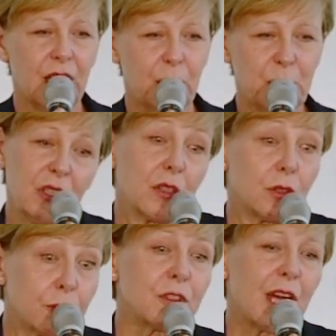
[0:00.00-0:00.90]
period
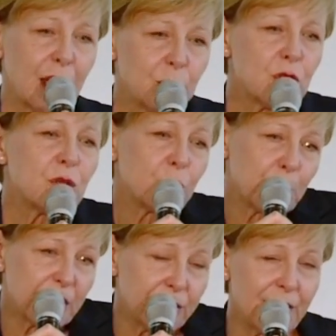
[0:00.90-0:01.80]
of time, to
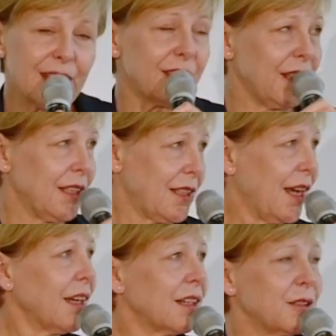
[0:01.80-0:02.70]
prevent the
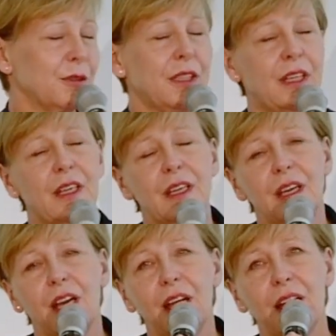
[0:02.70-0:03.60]
attack,
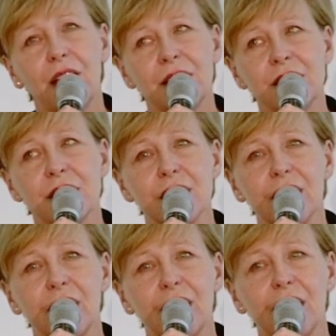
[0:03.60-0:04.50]
and
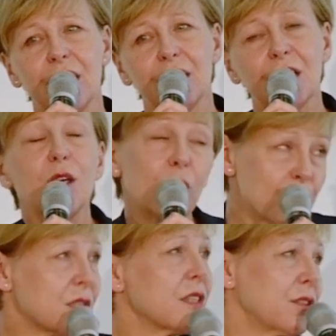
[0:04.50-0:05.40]

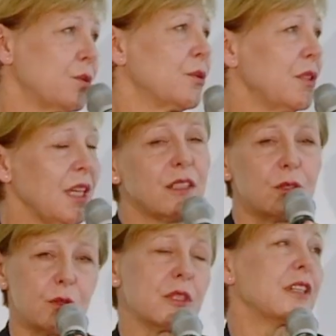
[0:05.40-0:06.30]
closer to the end
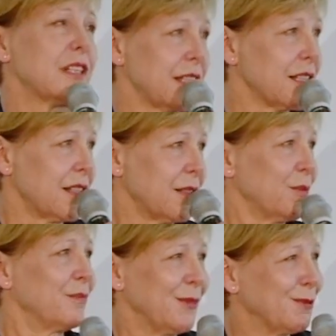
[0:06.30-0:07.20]
user, as I said
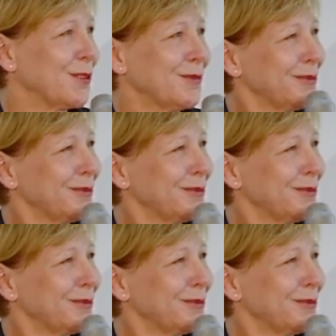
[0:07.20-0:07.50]
before.